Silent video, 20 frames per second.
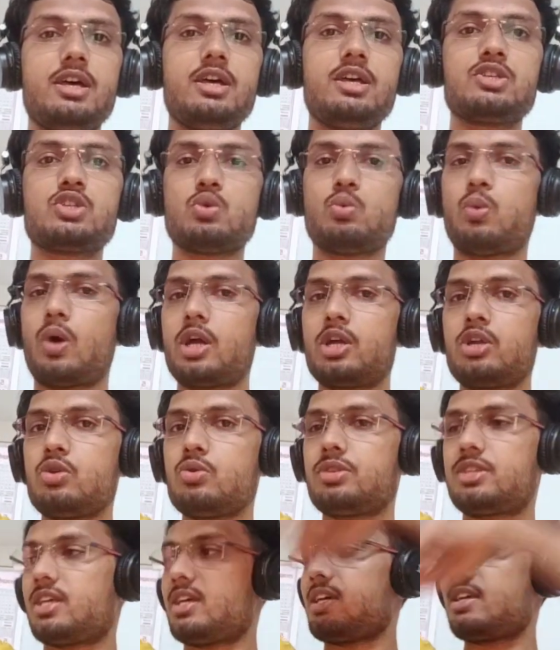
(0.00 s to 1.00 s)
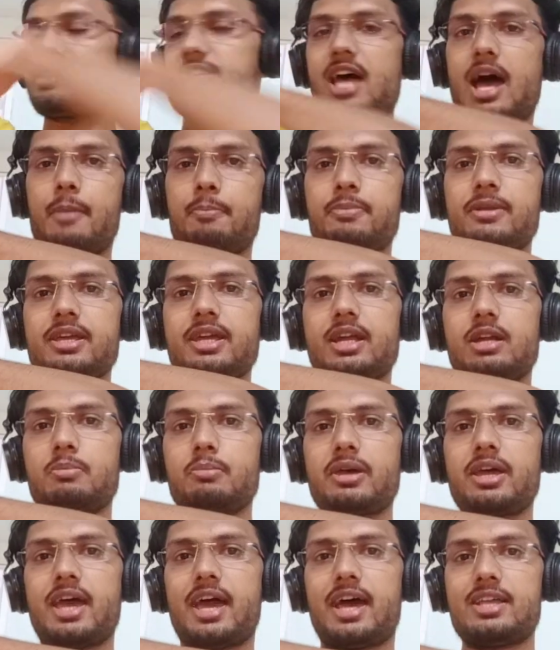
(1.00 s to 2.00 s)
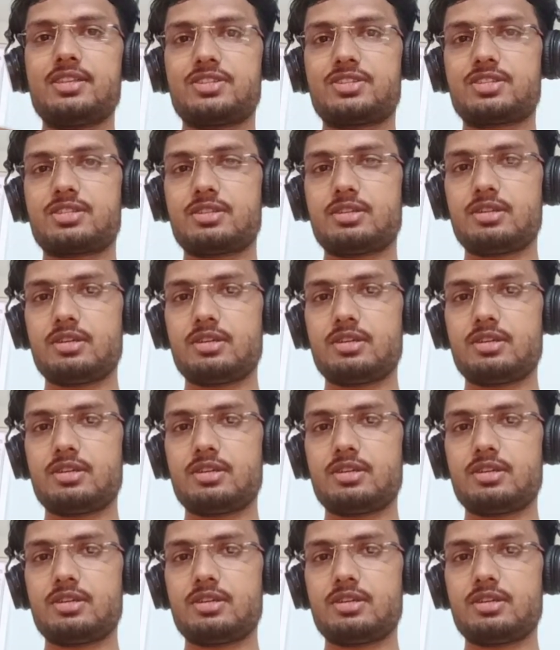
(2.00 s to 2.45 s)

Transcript: So what do you think is happening at my hands?